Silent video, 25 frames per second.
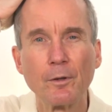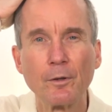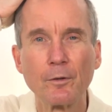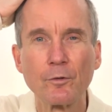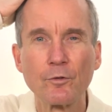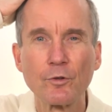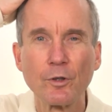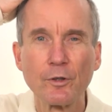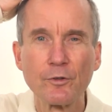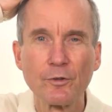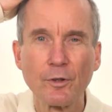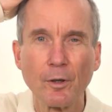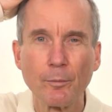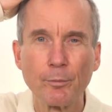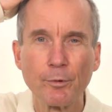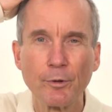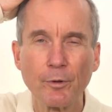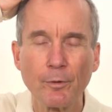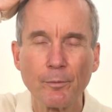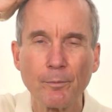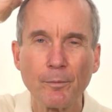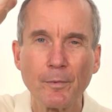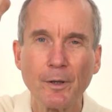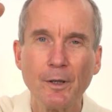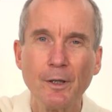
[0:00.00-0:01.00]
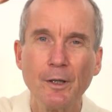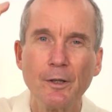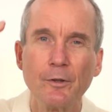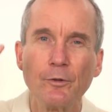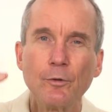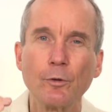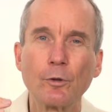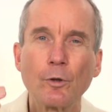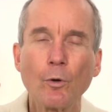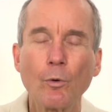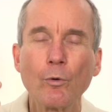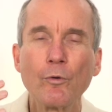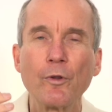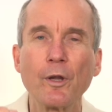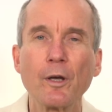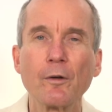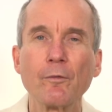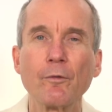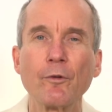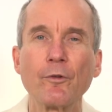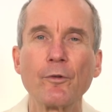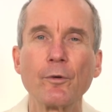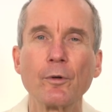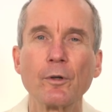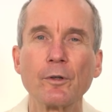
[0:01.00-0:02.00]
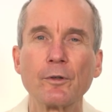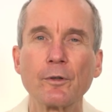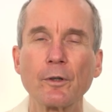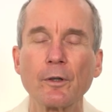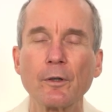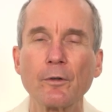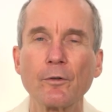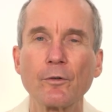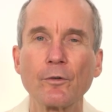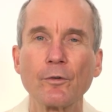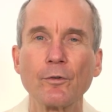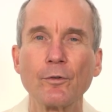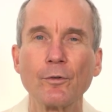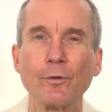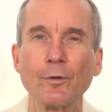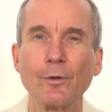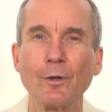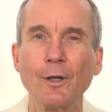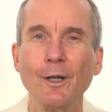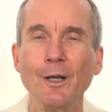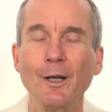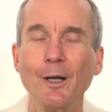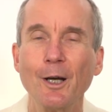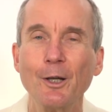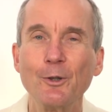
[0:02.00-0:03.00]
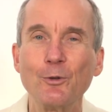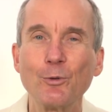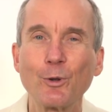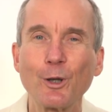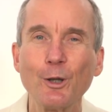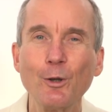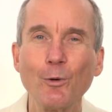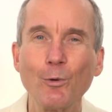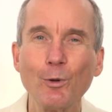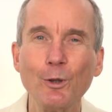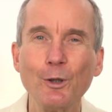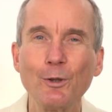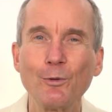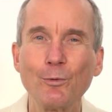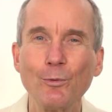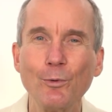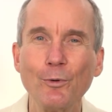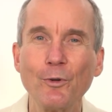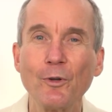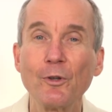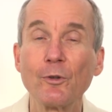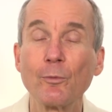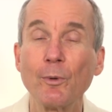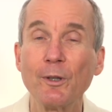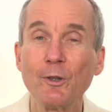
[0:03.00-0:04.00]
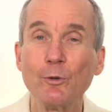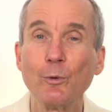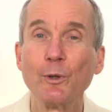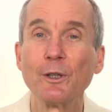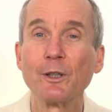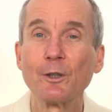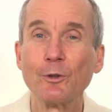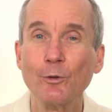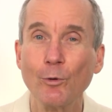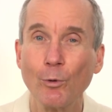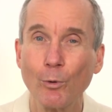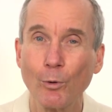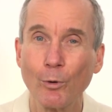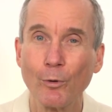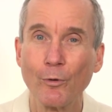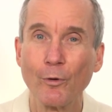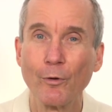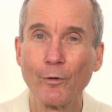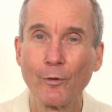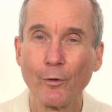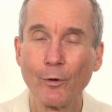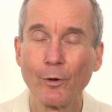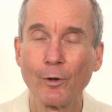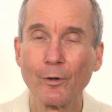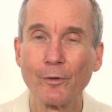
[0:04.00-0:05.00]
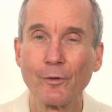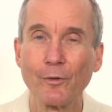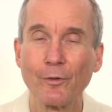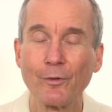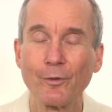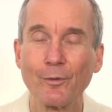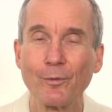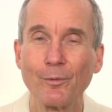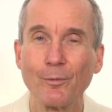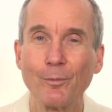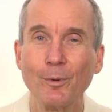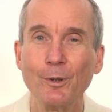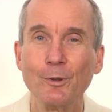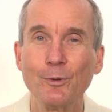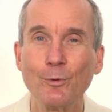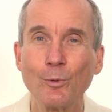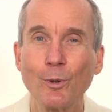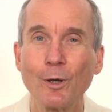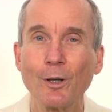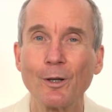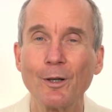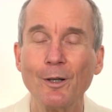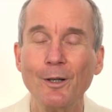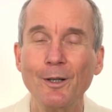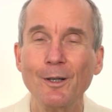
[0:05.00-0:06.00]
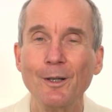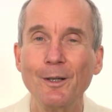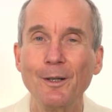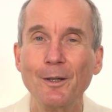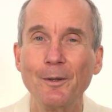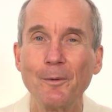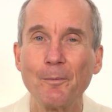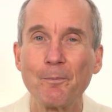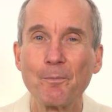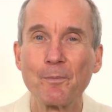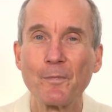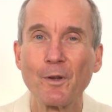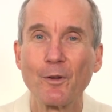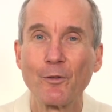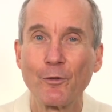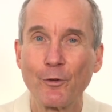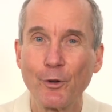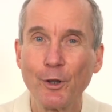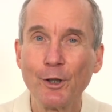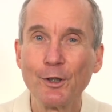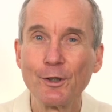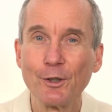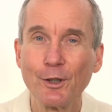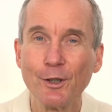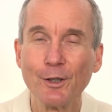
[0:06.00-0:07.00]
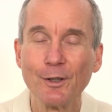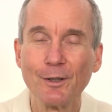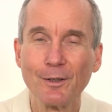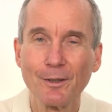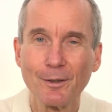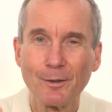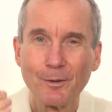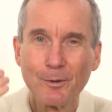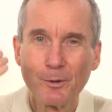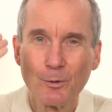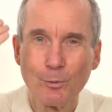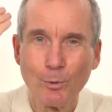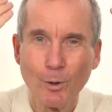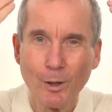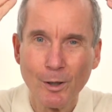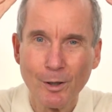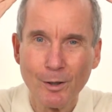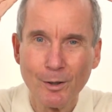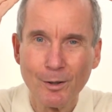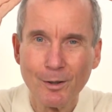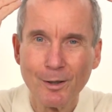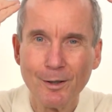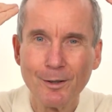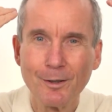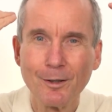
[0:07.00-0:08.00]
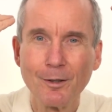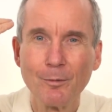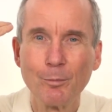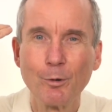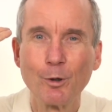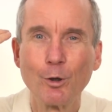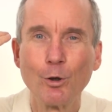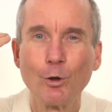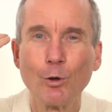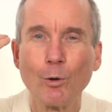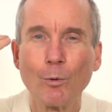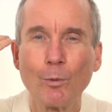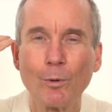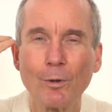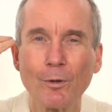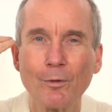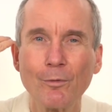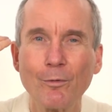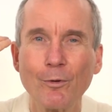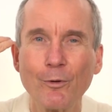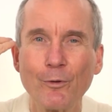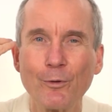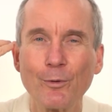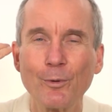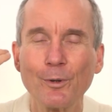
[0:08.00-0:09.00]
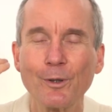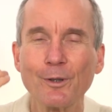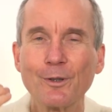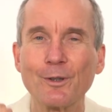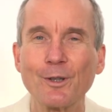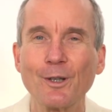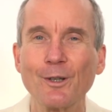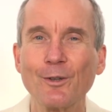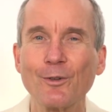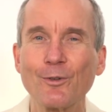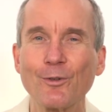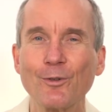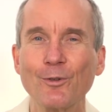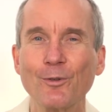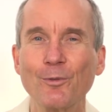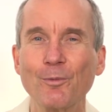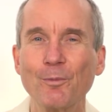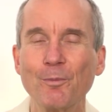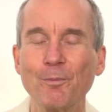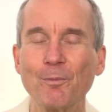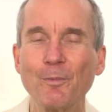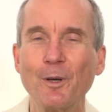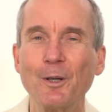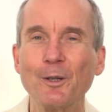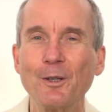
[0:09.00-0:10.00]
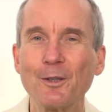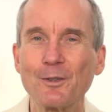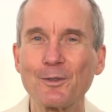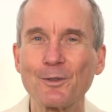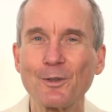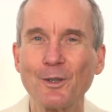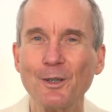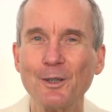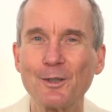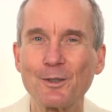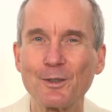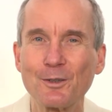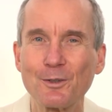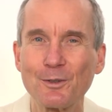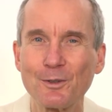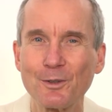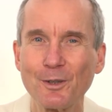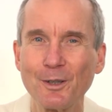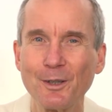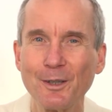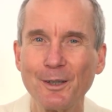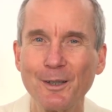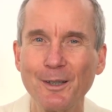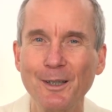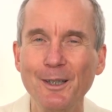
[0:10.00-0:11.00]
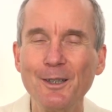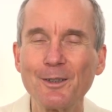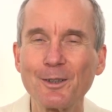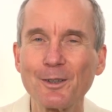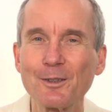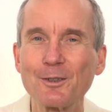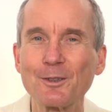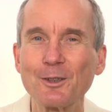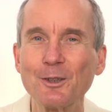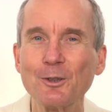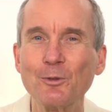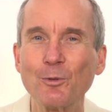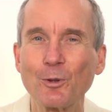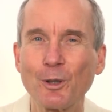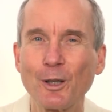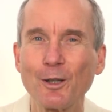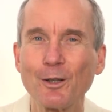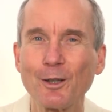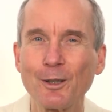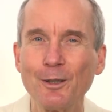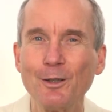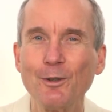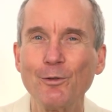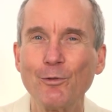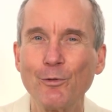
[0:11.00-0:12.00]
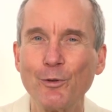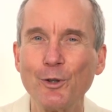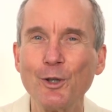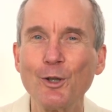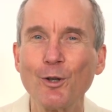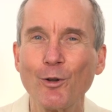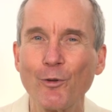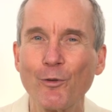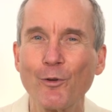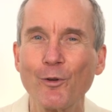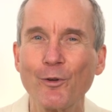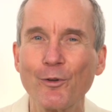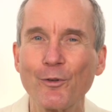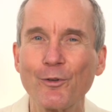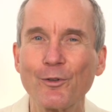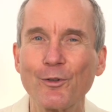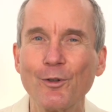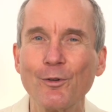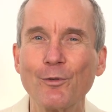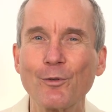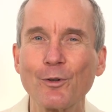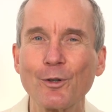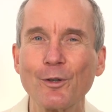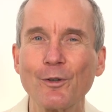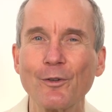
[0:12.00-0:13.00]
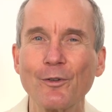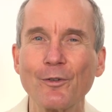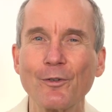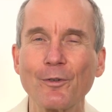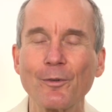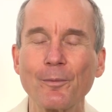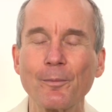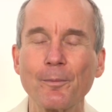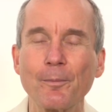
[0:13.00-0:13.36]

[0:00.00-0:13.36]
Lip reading: Just up here. You go there with your attention. And you can only do this when you ignore the thoughts. When you are thinking, you are a little bit lower with your attention. And it's interesting, you can really feel this difference.